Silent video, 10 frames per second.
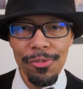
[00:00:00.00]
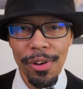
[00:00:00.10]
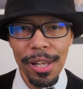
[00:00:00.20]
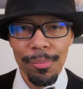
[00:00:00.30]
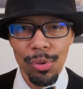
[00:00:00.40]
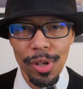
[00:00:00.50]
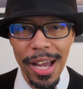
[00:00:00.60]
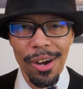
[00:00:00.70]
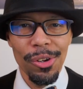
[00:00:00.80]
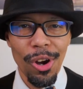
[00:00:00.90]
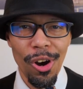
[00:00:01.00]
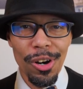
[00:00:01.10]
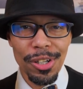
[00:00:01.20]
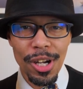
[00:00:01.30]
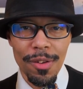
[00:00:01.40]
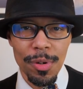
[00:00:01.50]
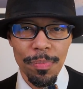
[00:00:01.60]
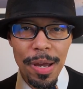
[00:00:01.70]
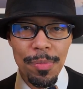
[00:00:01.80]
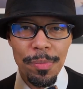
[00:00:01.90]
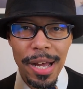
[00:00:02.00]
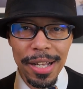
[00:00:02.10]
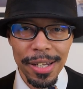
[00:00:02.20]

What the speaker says: available now in hardcover, paperback,